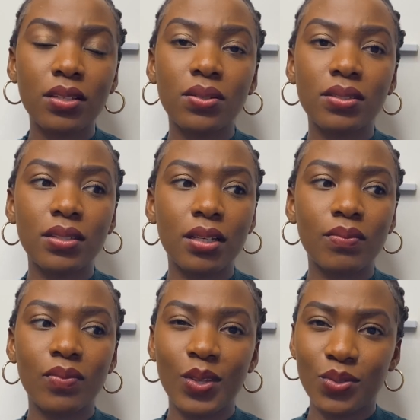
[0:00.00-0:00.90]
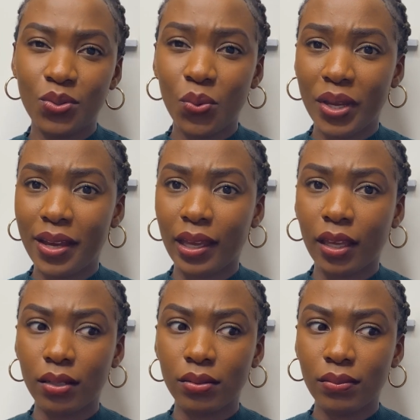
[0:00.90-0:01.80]
So I was like, there's no way I
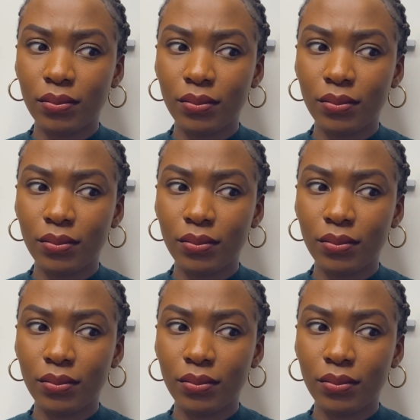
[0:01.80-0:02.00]
can